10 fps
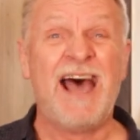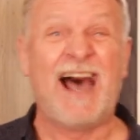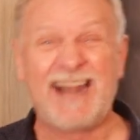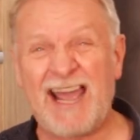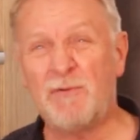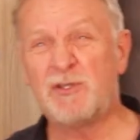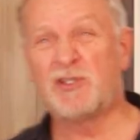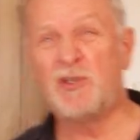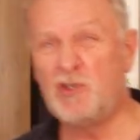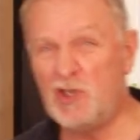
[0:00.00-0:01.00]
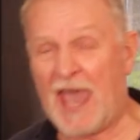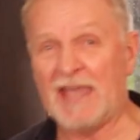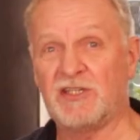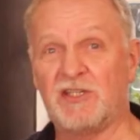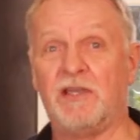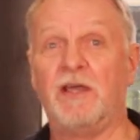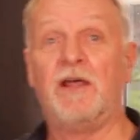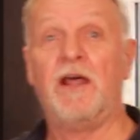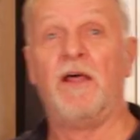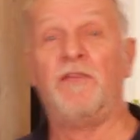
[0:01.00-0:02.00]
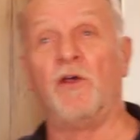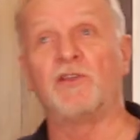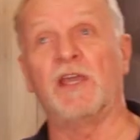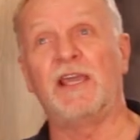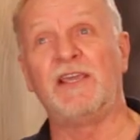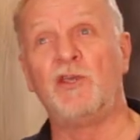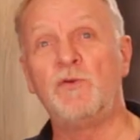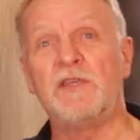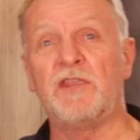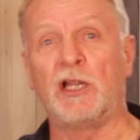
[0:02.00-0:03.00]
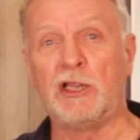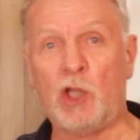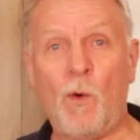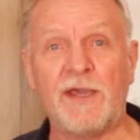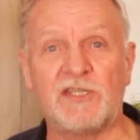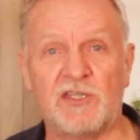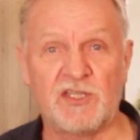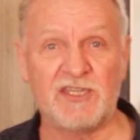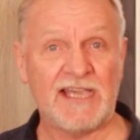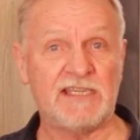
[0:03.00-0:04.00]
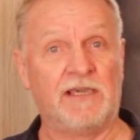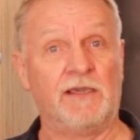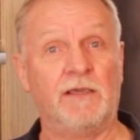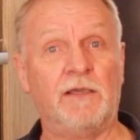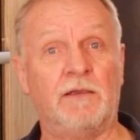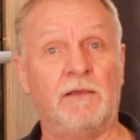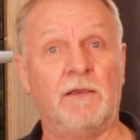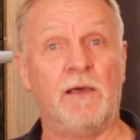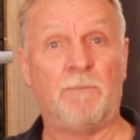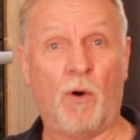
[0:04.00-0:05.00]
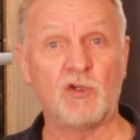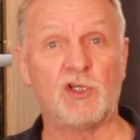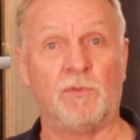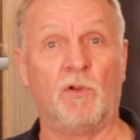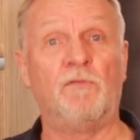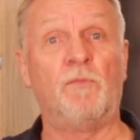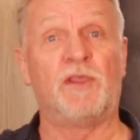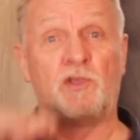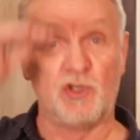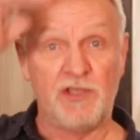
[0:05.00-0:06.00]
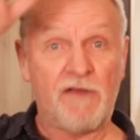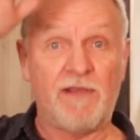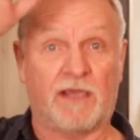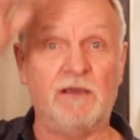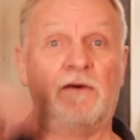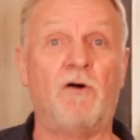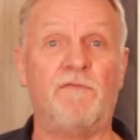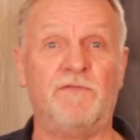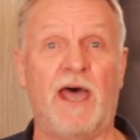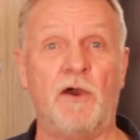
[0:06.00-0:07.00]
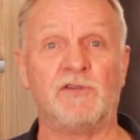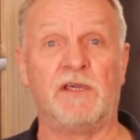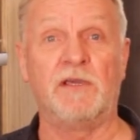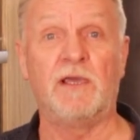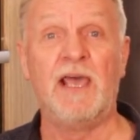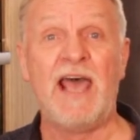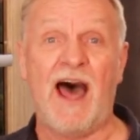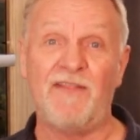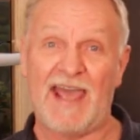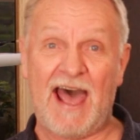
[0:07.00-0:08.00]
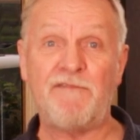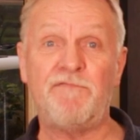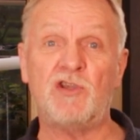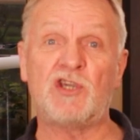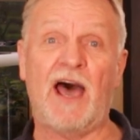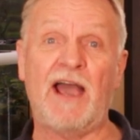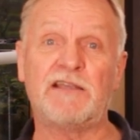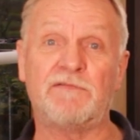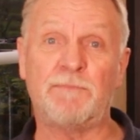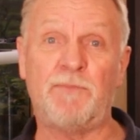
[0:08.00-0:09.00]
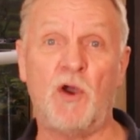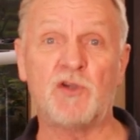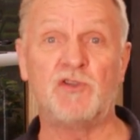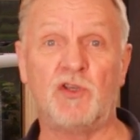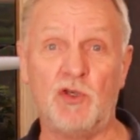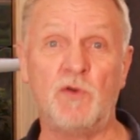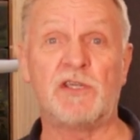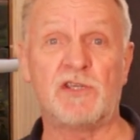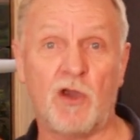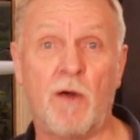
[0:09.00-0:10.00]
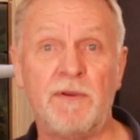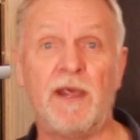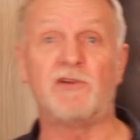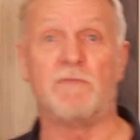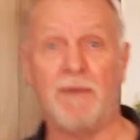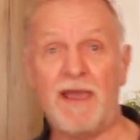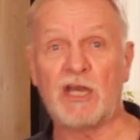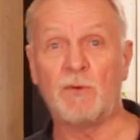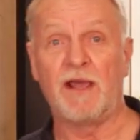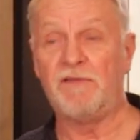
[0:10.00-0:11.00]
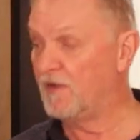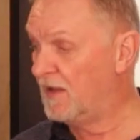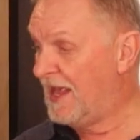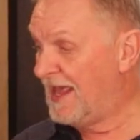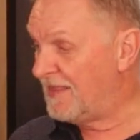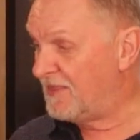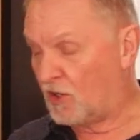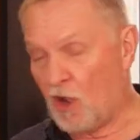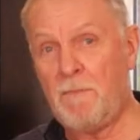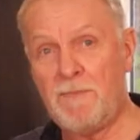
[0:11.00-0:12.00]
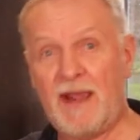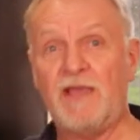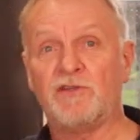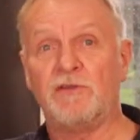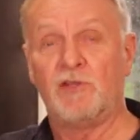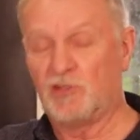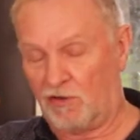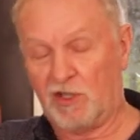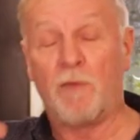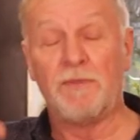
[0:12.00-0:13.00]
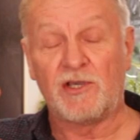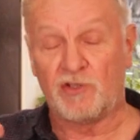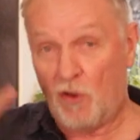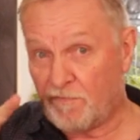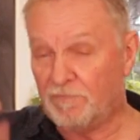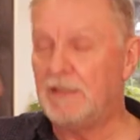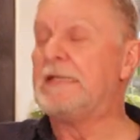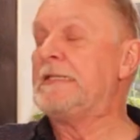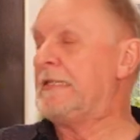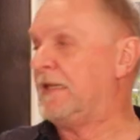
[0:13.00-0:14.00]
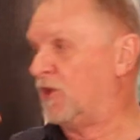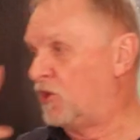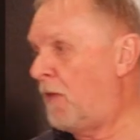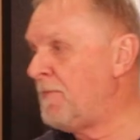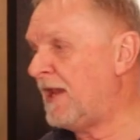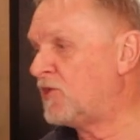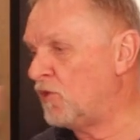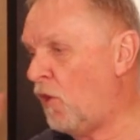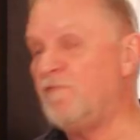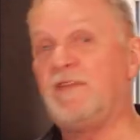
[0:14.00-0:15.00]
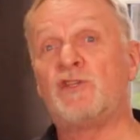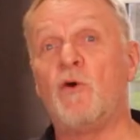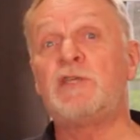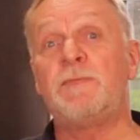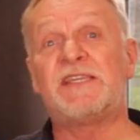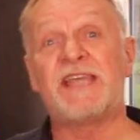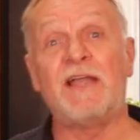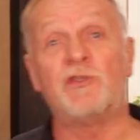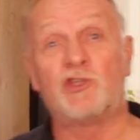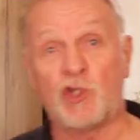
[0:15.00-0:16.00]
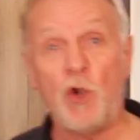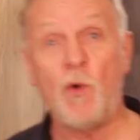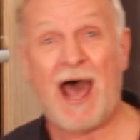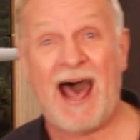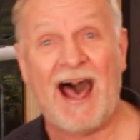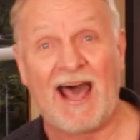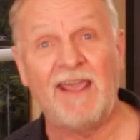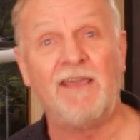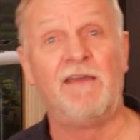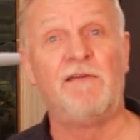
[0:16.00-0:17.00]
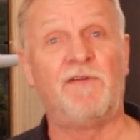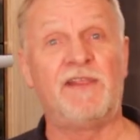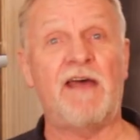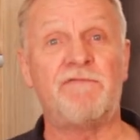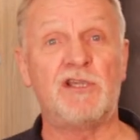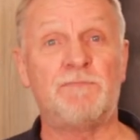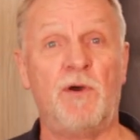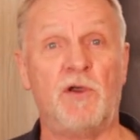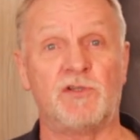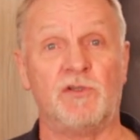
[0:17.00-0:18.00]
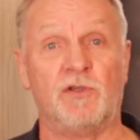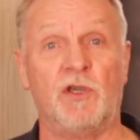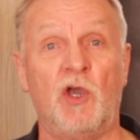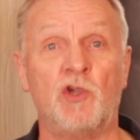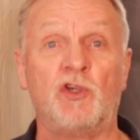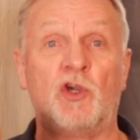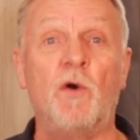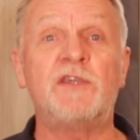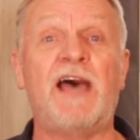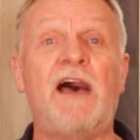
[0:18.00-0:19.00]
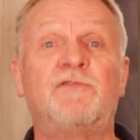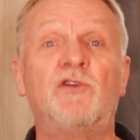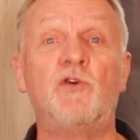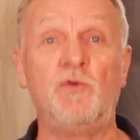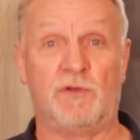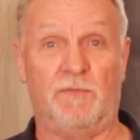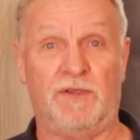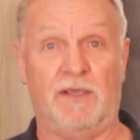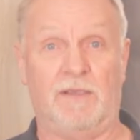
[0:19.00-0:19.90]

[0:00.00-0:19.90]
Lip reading: And I would suggest that using the lowest setting possible with a generic oven housing and the average height of the person that uses a combination microwave, the combination oven is going to be set too high for the average person. So you're going to have to do something.